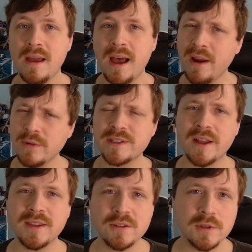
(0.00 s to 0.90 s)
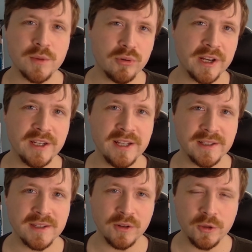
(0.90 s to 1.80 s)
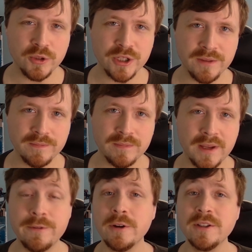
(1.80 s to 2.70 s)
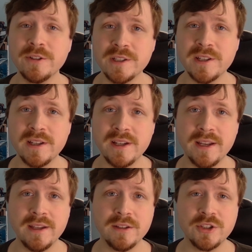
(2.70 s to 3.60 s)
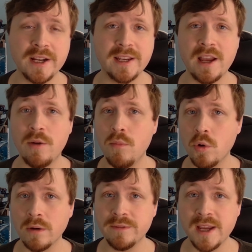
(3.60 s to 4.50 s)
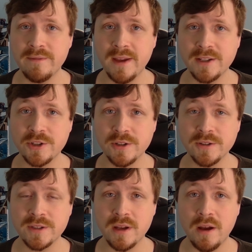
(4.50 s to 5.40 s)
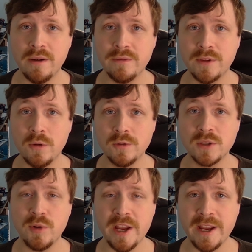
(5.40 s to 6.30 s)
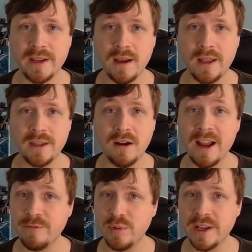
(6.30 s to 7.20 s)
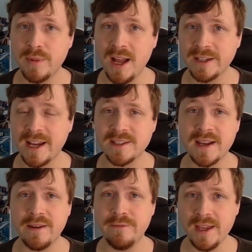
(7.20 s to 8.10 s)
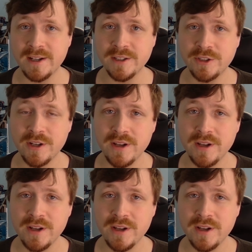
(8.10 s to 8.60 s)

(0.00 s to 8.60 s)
I always thought this was a pretty neat solution. If you're interested in checking out more of the adventures of those playing on the Live Play podcast Advantage,